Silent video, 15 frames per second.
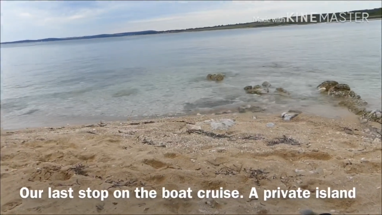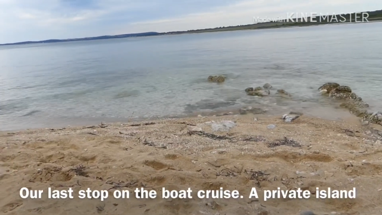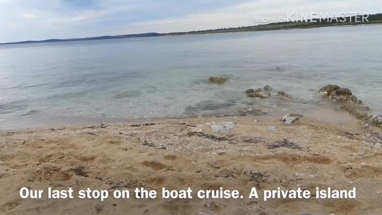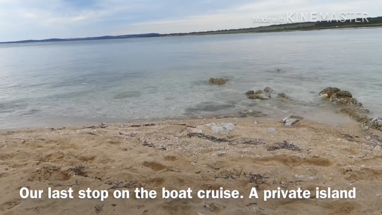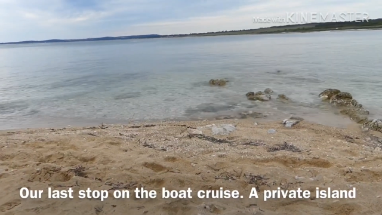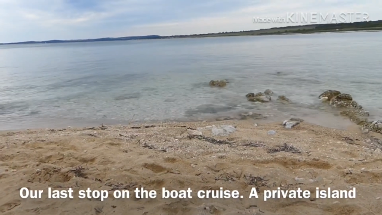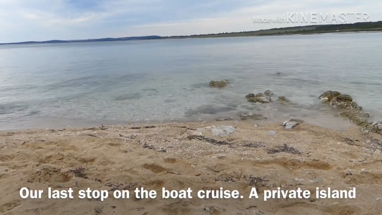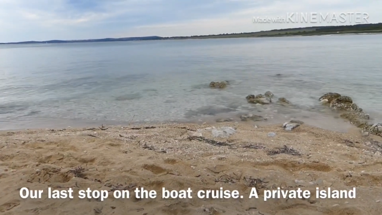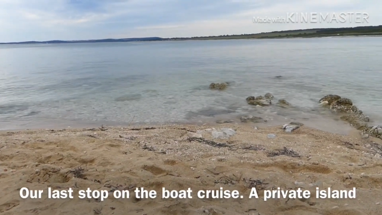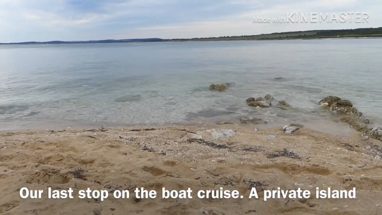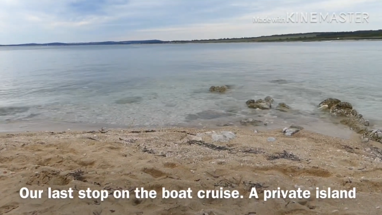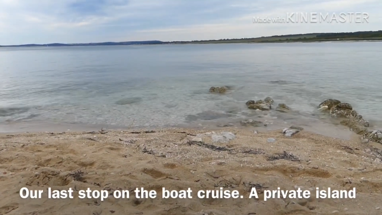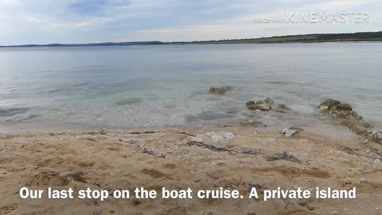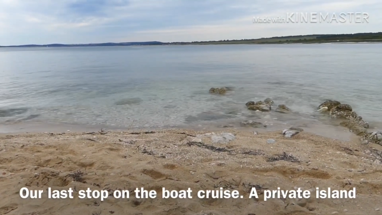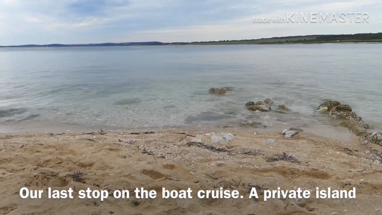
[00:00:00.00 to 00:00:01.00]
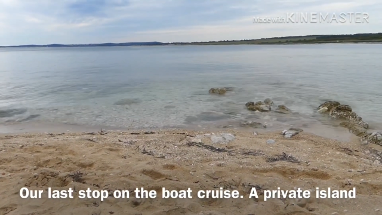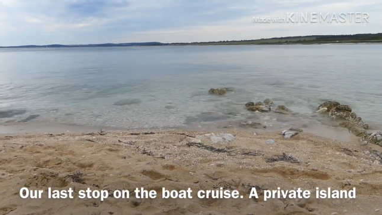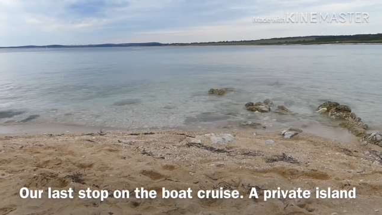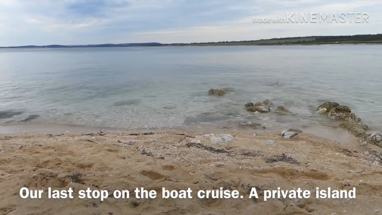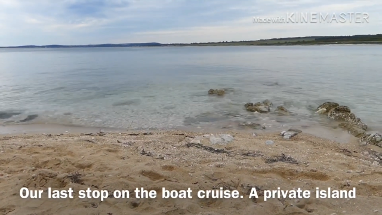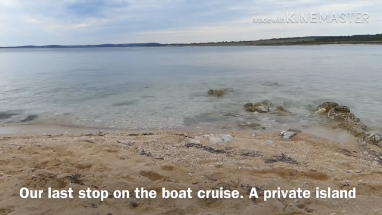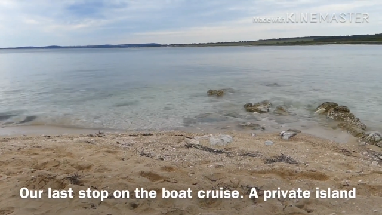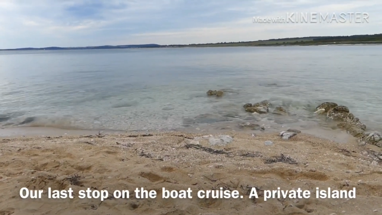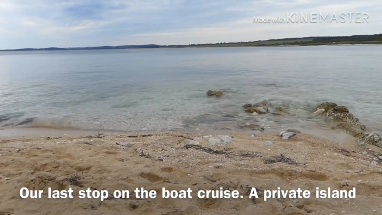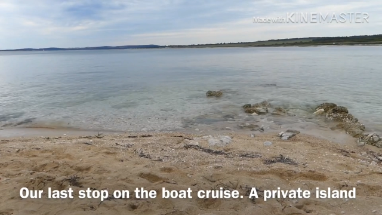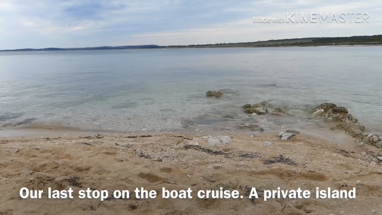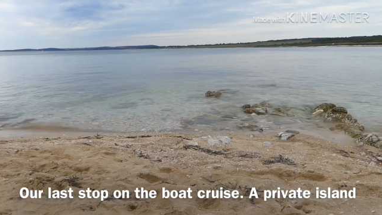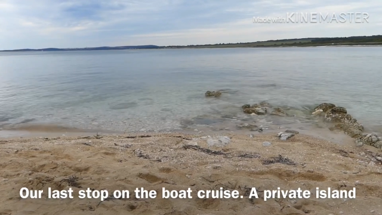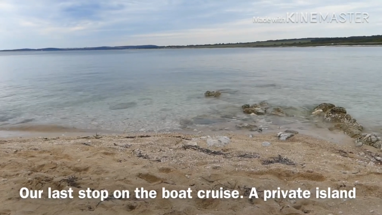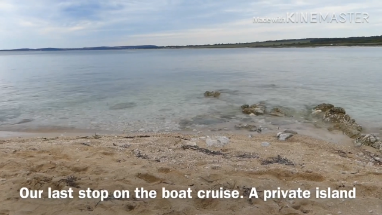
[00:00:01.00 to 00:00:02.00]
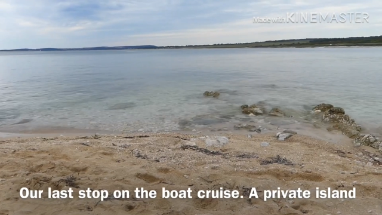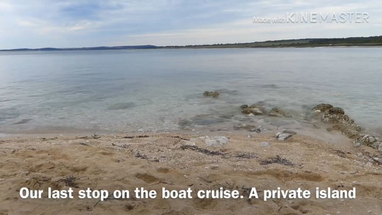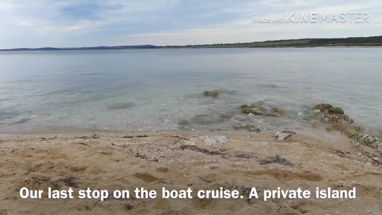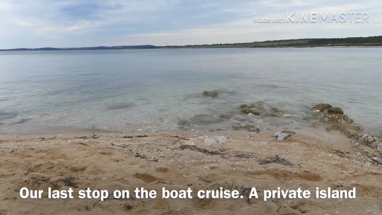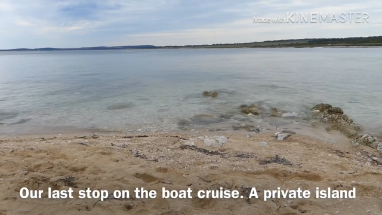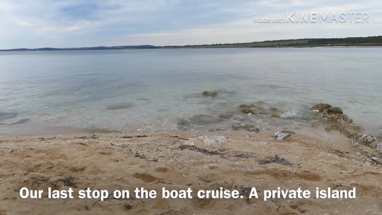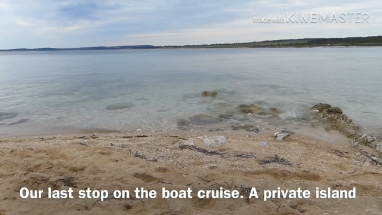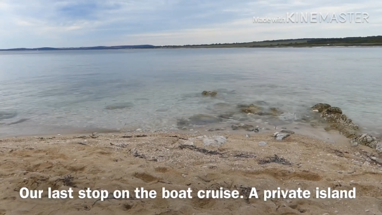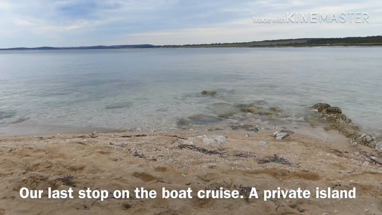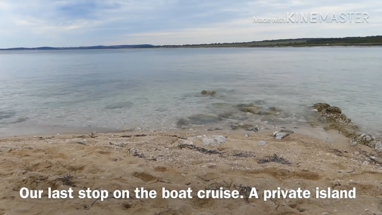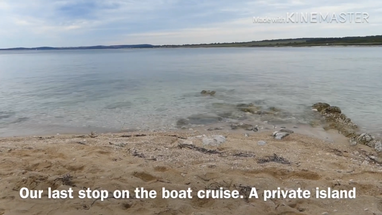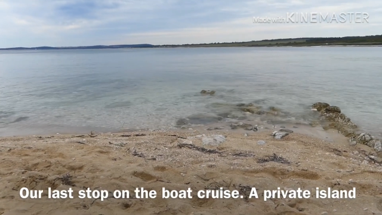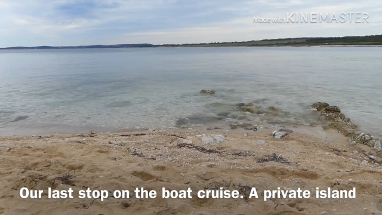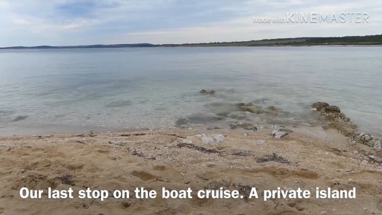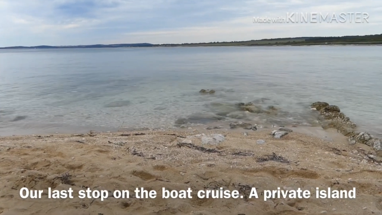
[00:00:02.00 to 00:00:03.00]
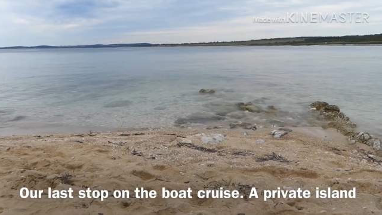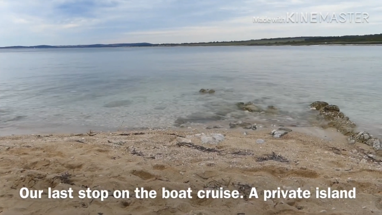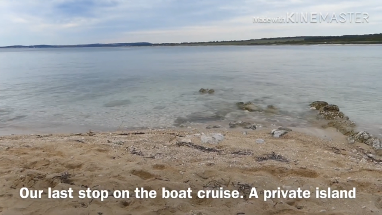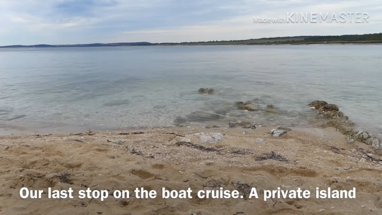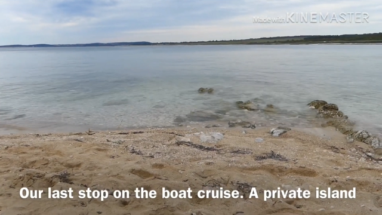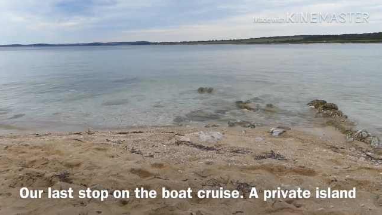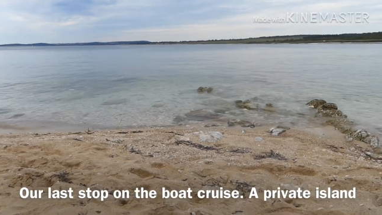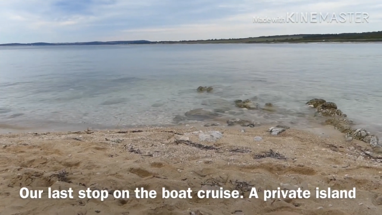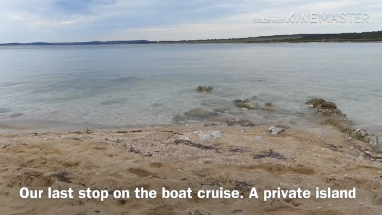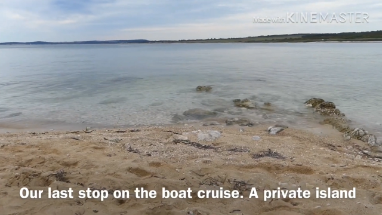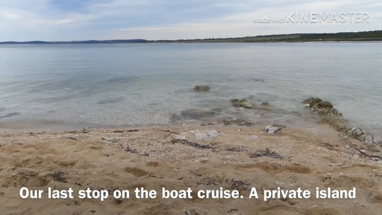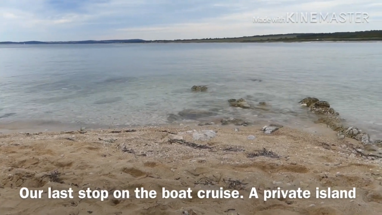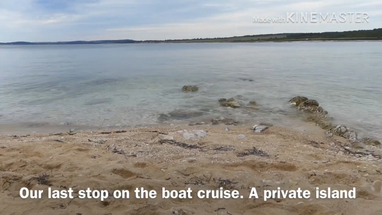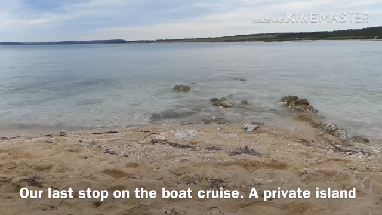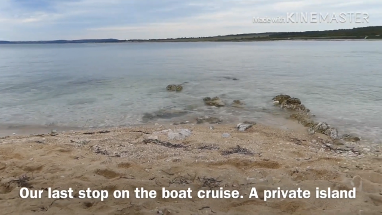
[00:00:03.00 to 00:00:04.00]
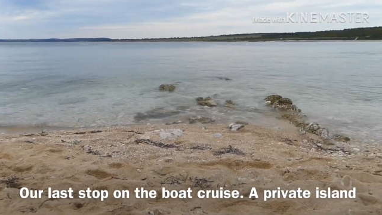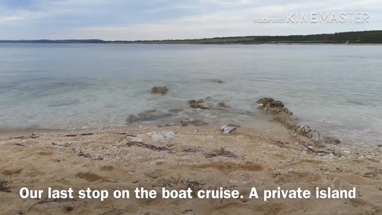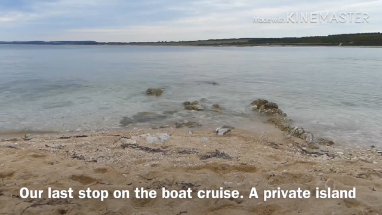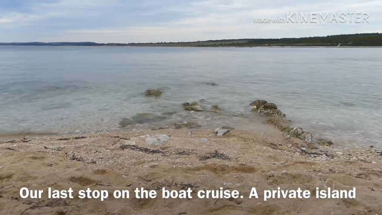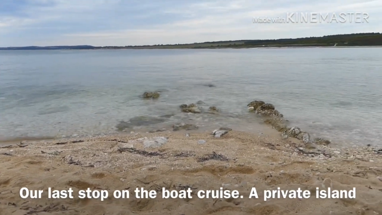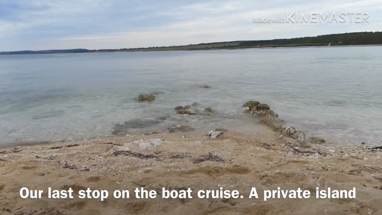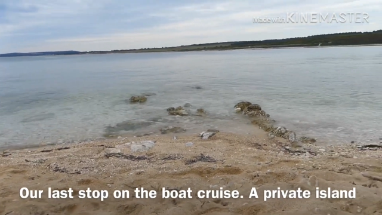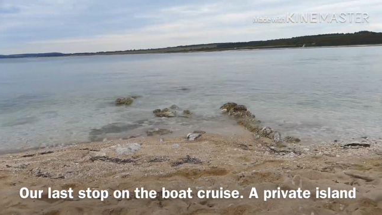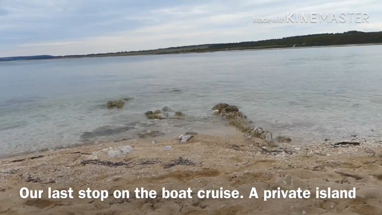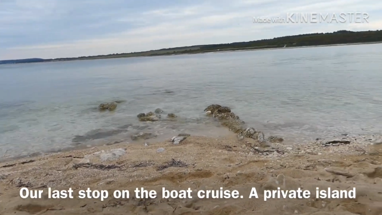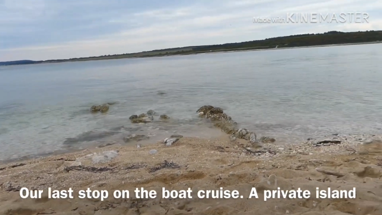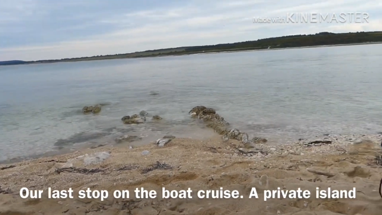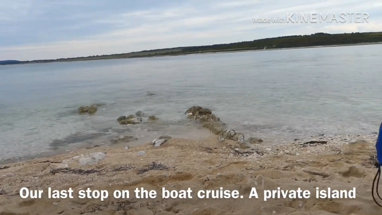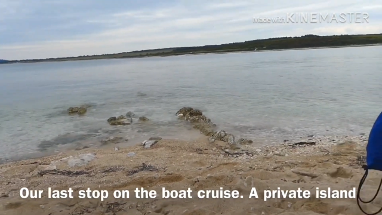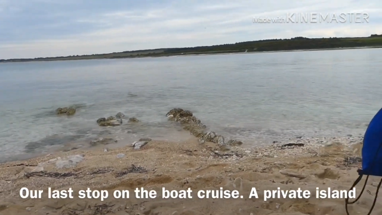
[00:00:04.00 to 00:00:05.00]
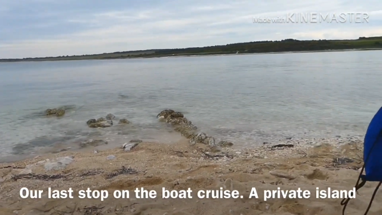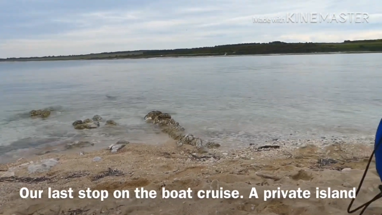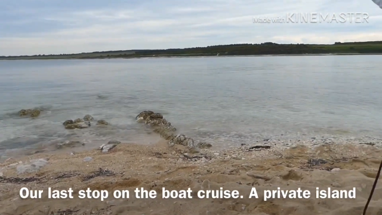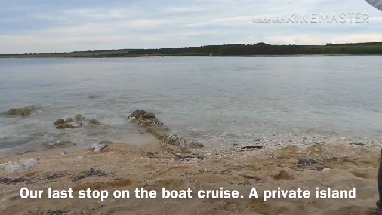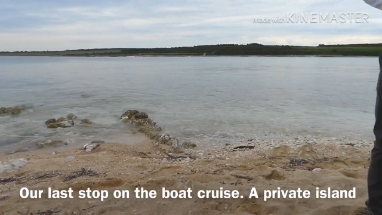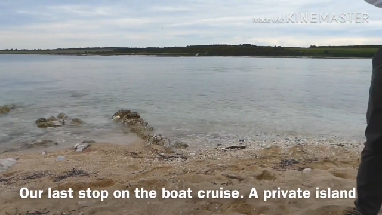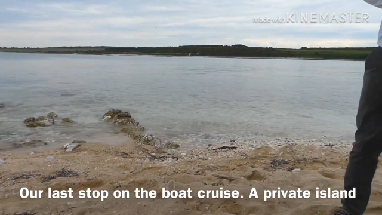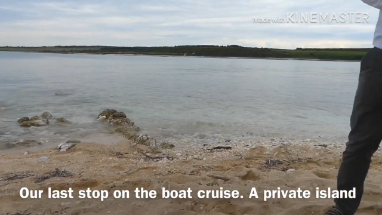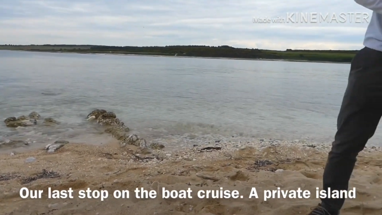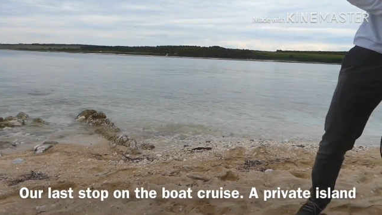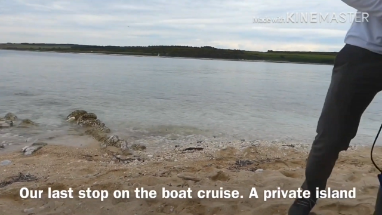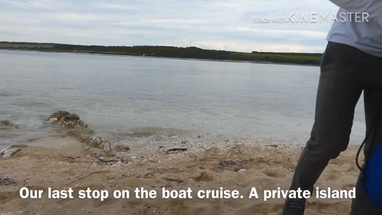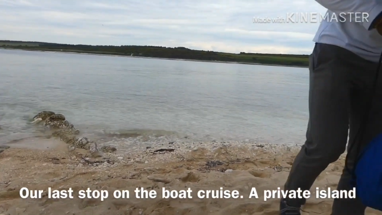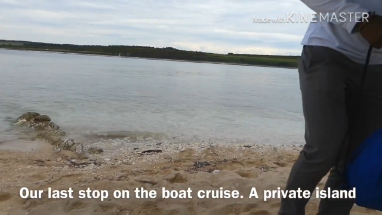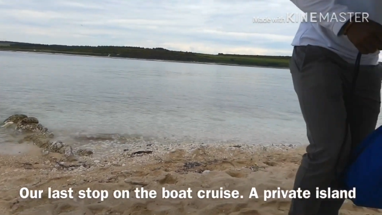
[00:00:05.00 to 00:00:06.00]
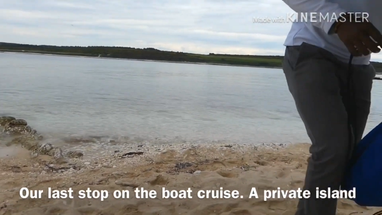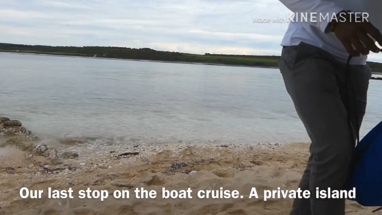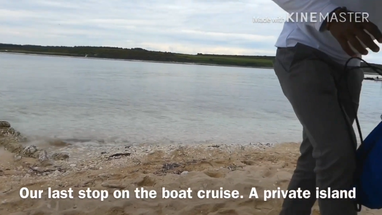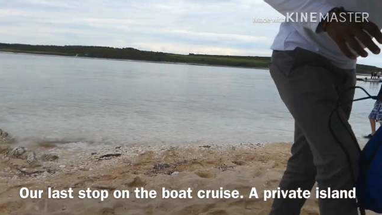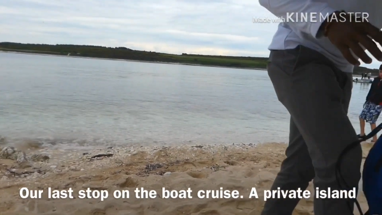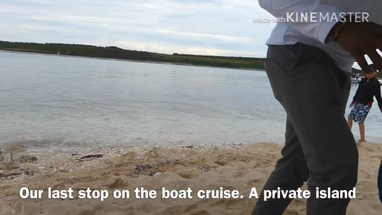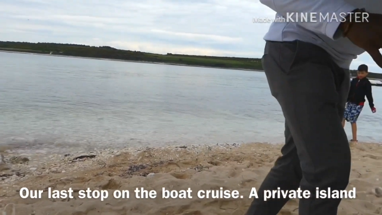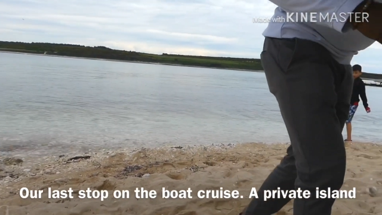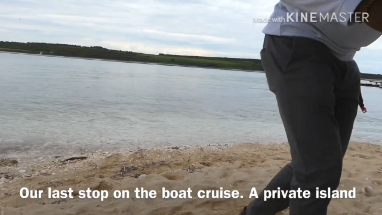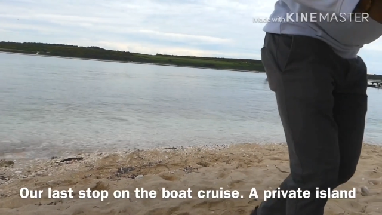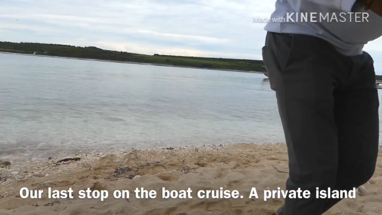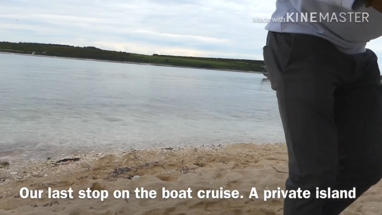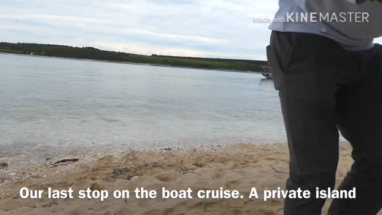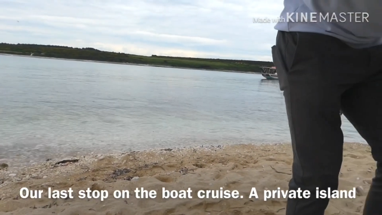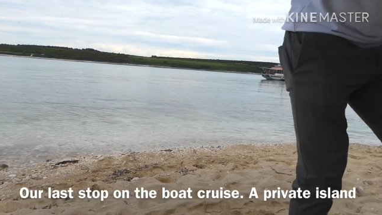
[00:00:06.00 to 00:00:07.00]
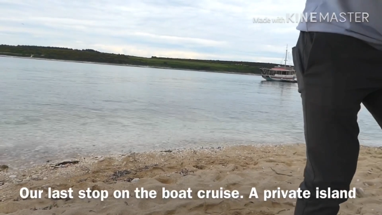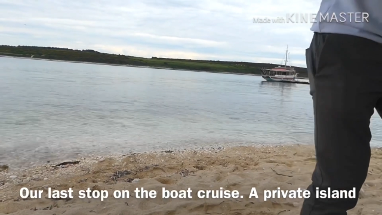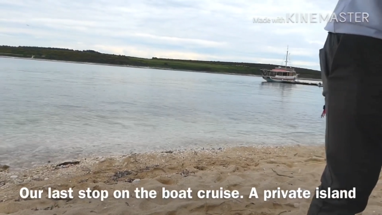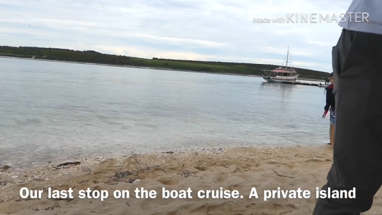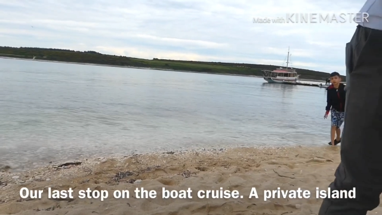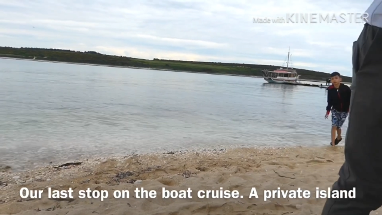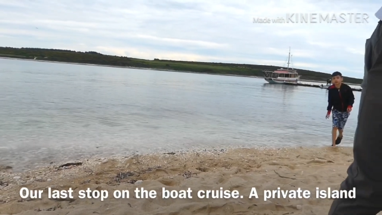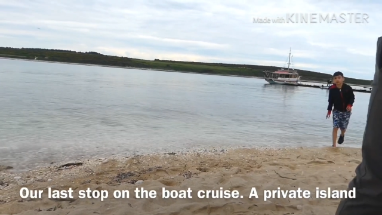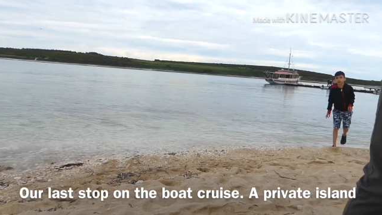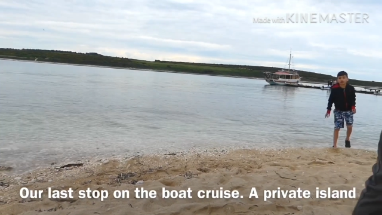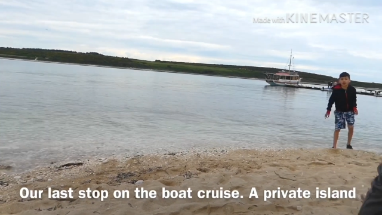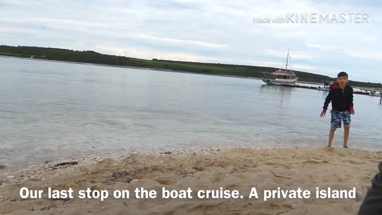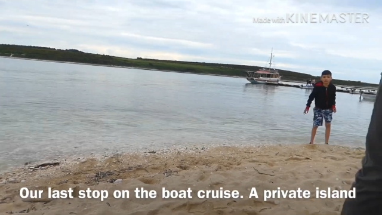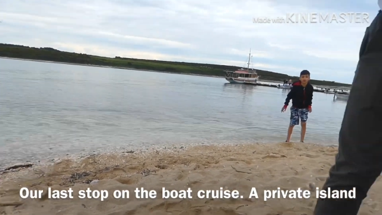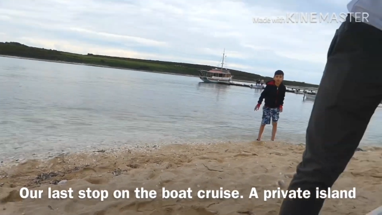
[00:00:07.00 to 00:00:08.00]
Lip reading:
Nobody's mouth can be seen.